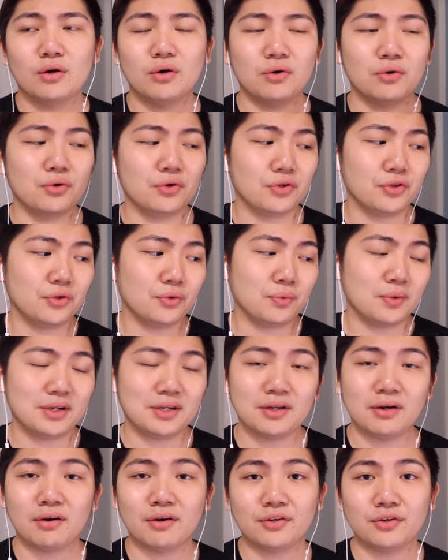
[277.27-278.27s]
or the
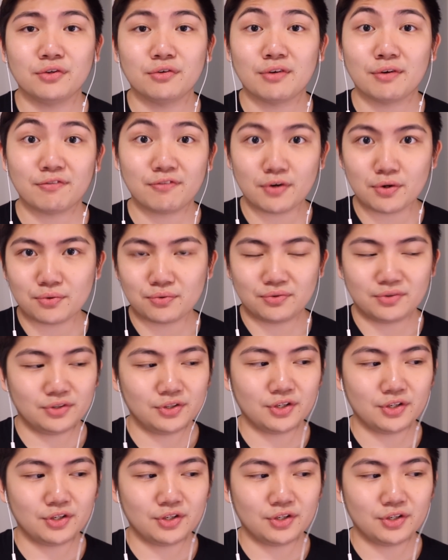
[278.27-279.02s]
one on your phone.